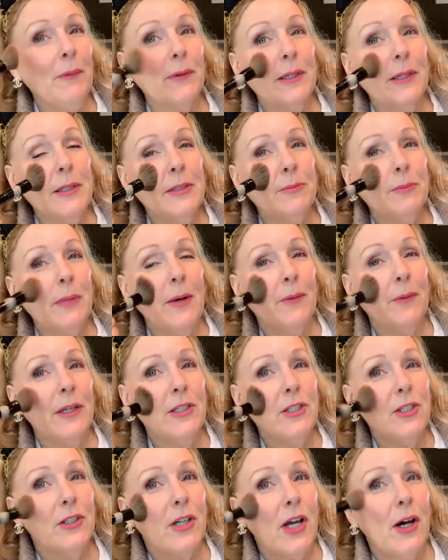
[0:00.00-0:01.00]

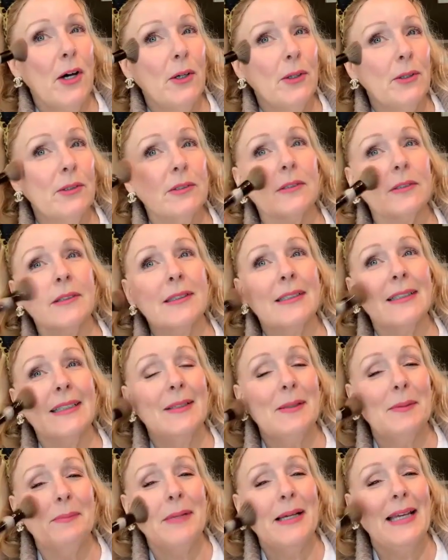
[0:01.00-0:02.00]
winter coat
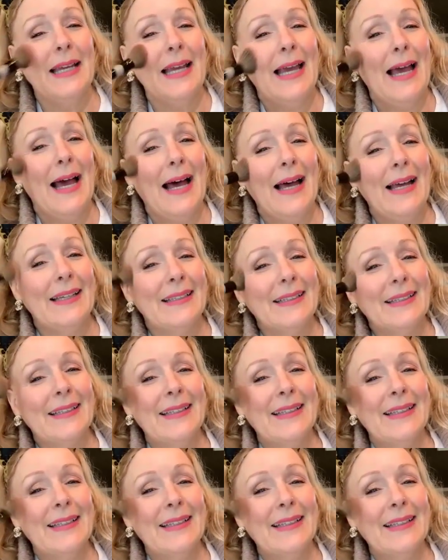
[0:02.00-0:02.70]
and my hat.